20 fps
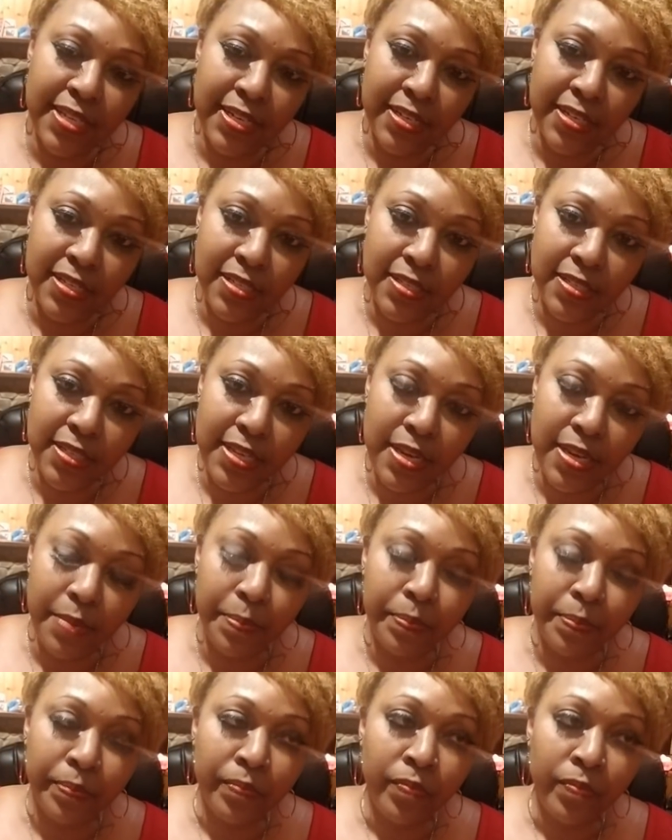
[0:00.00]

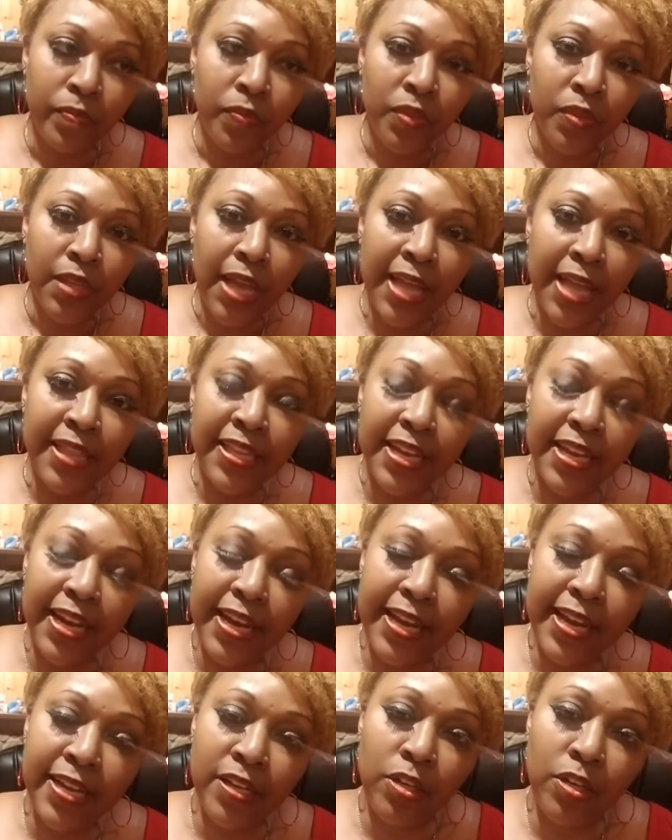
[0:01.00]
sacred
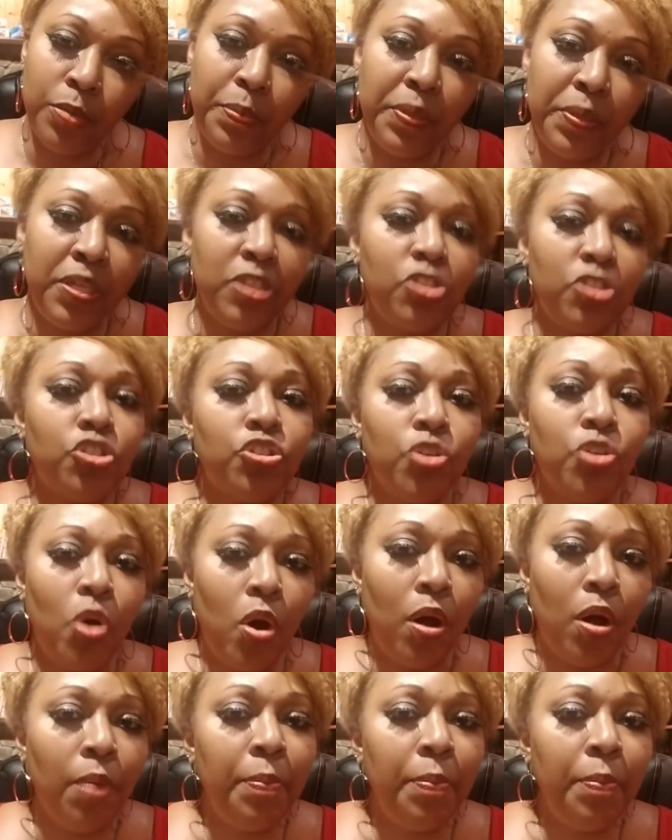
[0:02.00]
sexuality,